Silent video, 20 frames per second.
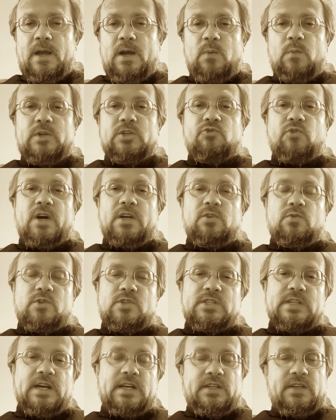We try to
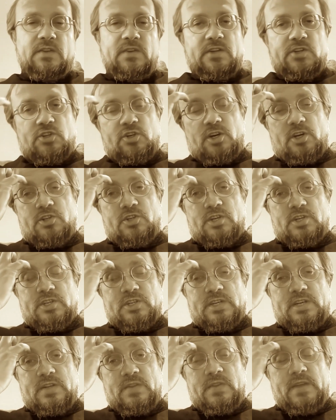study the churches
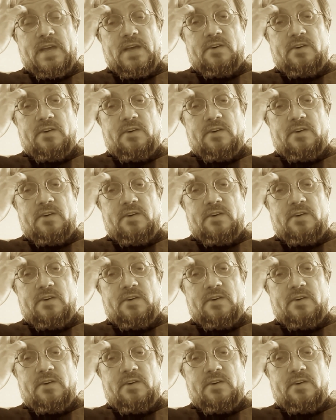in their